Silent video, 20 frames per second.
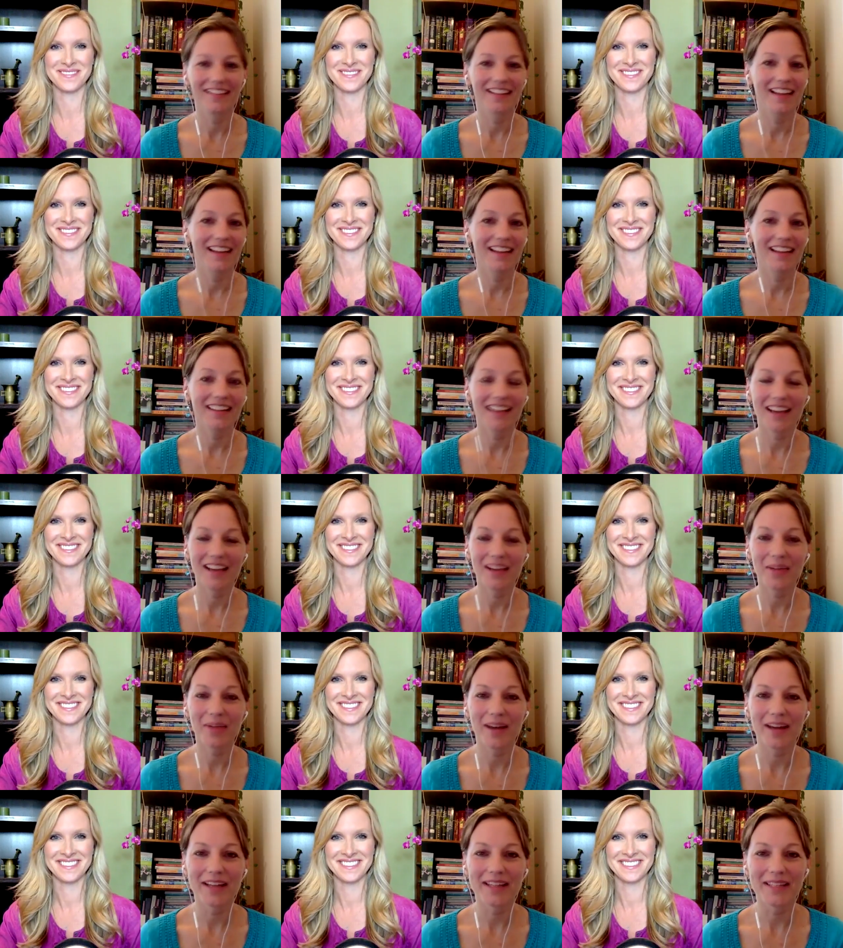Speaker 1: And
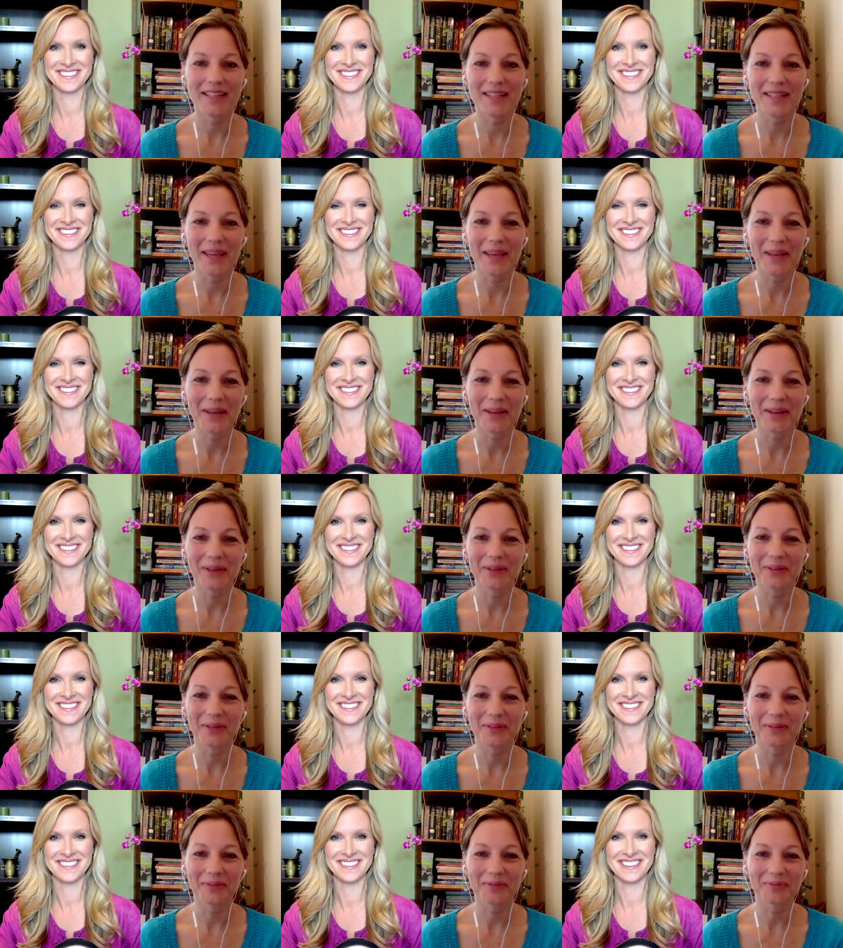likewise, thank
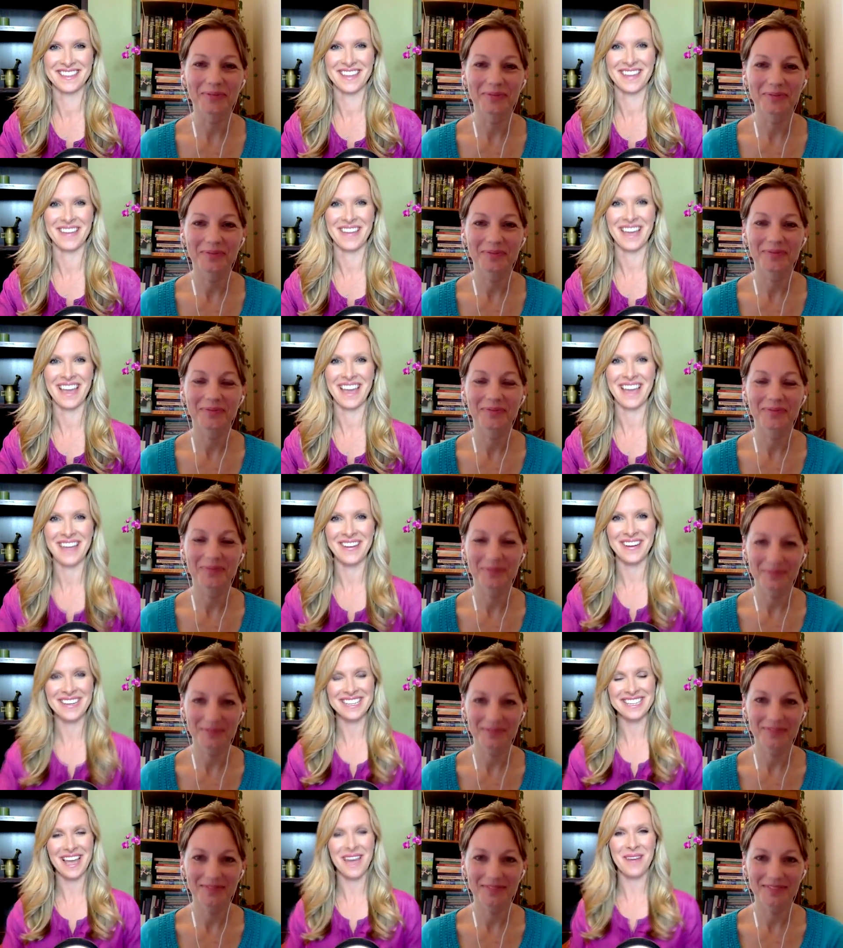you. Okay,
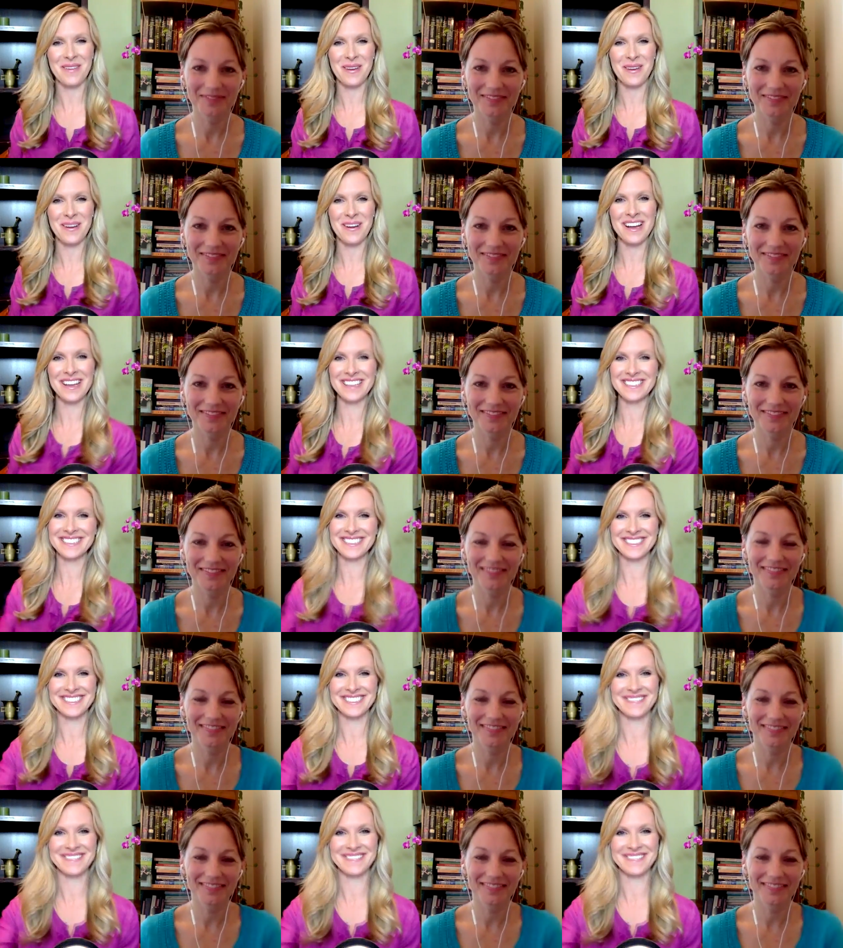great to have you on.